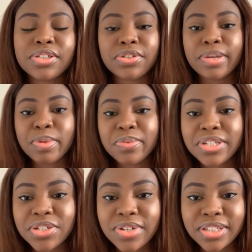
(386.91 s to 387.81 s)
Sorry, I'm a bit
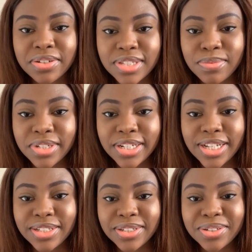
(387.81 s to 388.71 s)
distracted because I'm looking
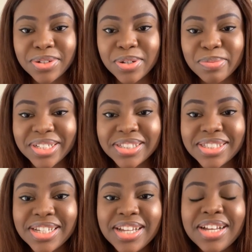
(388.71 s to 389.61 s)
at the
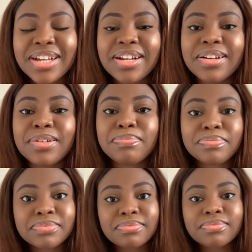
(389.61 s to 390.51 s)
comments.
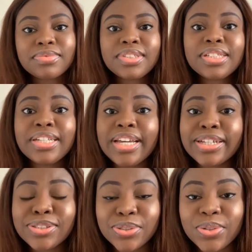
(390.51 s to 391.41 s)

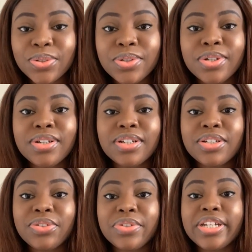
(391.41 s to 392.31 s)
So
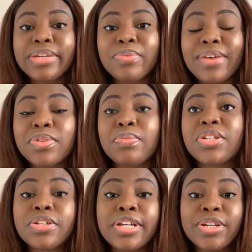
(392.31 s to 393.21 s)
you really have to make
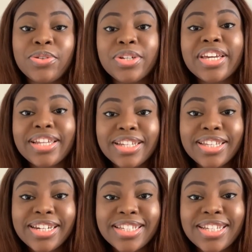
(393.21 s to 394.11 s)
sure that you don't get
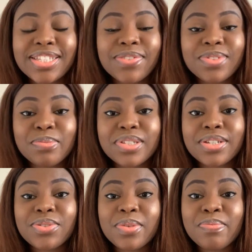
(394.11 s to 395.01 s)
anything less than
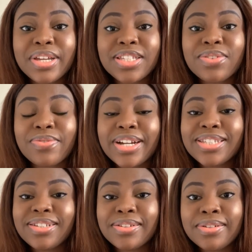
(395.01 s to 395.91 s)
70%. So it meant
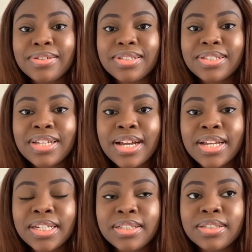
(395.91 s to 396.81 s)
writing a lot.
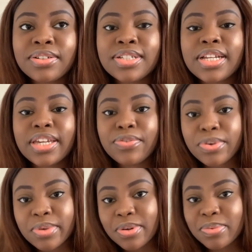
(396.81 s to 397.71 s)
And because I came
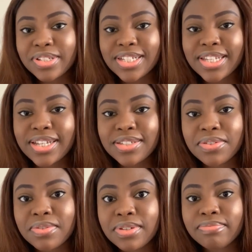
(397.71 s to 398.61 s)
from a computer science
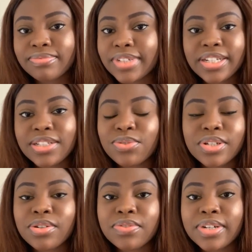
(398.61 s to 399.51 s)
degree, I didn't do a
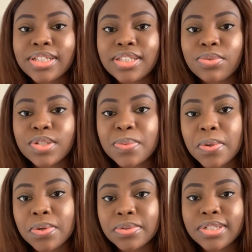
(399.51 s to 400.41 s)
lot of writing. It was
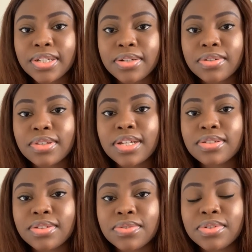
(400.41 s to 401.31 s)
more coding and all that
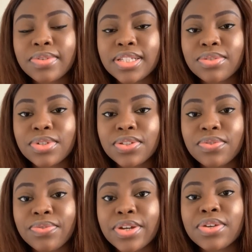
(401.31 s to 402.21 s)
stuff. So writing was
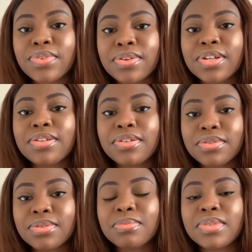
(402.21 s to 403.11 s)
very, very new
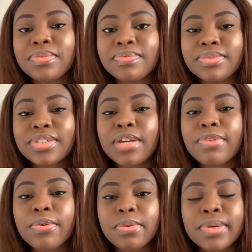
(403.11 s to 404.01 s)
to me. I
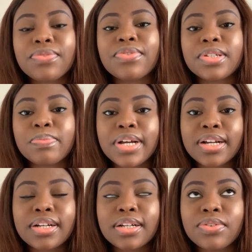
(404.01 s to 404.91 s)
remember one of my
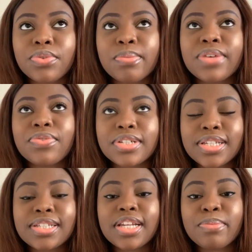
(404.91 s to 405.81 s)
feedback for my first
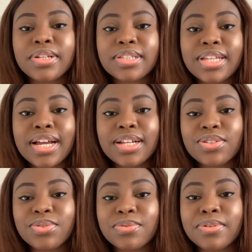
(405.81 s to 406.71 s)
assignment that had
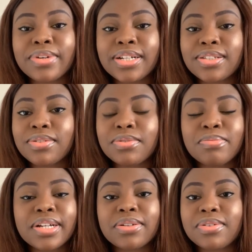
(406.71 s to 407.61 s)
to do with writing. Oh
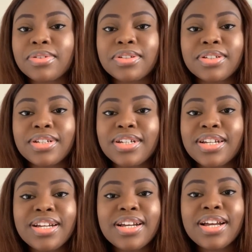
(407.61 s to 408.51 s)
my god,
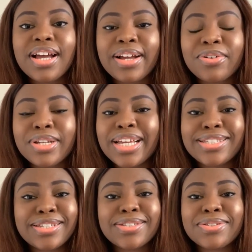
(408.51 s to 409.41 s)
I got like
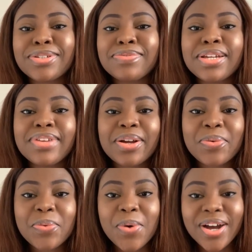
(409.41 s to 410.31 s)
60 something. I'm like,
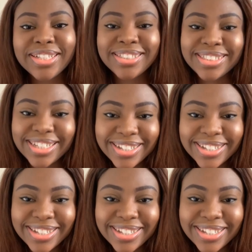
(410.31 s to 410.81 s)
what?